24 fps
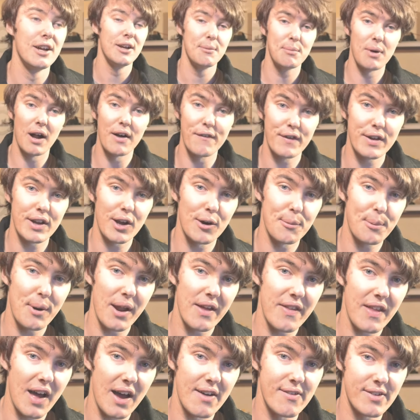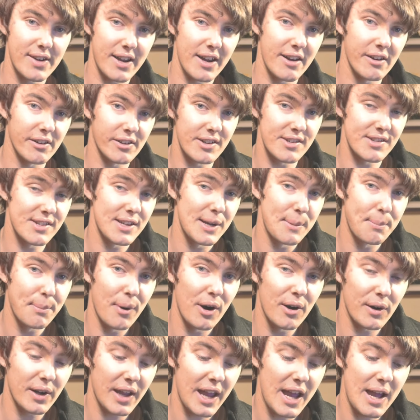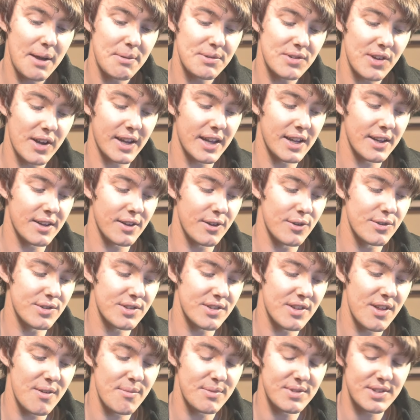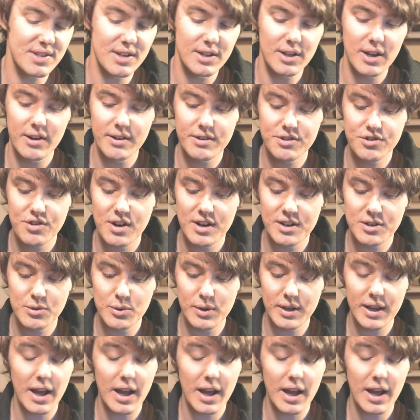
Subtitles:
But I think I'll play the other characters in a bot game so I get used to them instead of going straight into